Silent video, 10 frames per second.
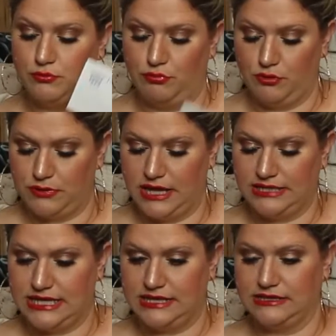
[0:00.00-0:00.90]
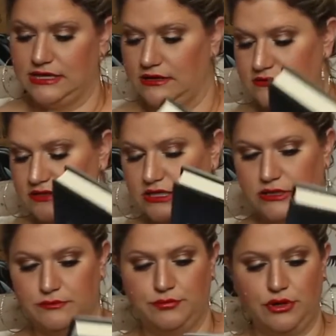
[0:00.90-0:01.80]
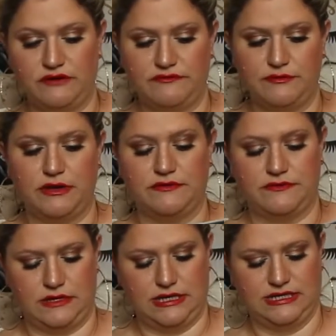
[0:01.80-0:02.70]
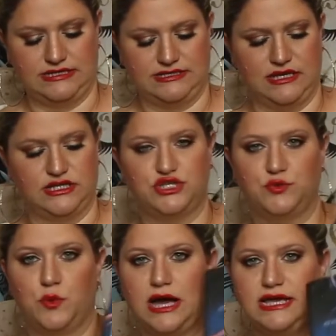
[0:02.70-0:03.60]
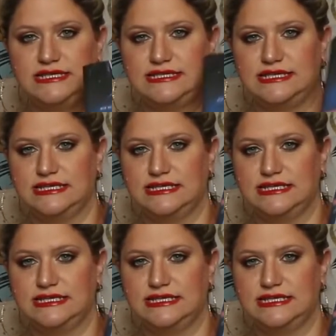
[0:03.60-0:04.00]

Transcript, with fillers: book plate, and the book of the month is Twice